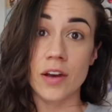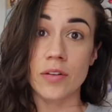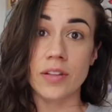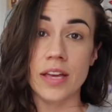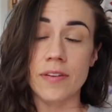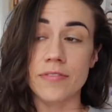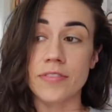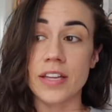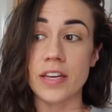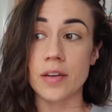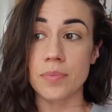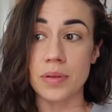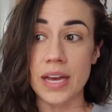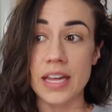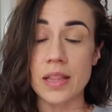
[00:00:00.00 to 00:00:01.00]
know? Like Flynn
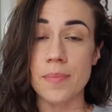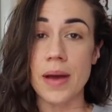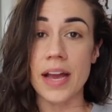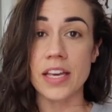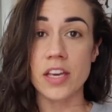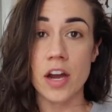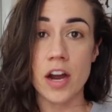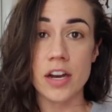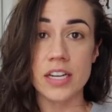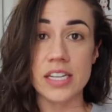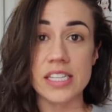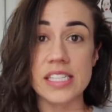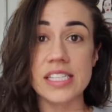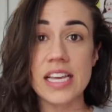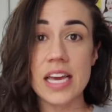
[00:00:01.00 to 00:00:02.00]
could play in the backyard in
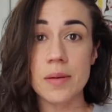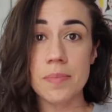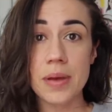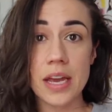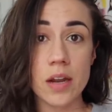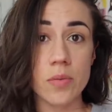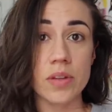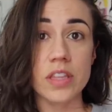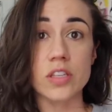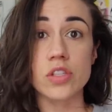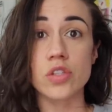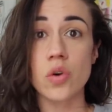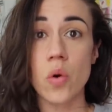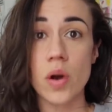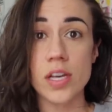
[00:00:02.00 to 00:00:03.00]
his sand pit with
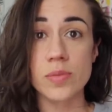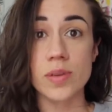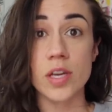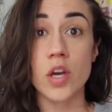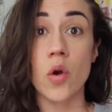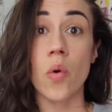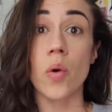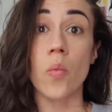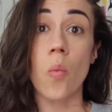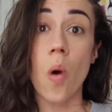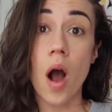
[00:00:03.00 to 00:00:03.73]
his toys. We could go on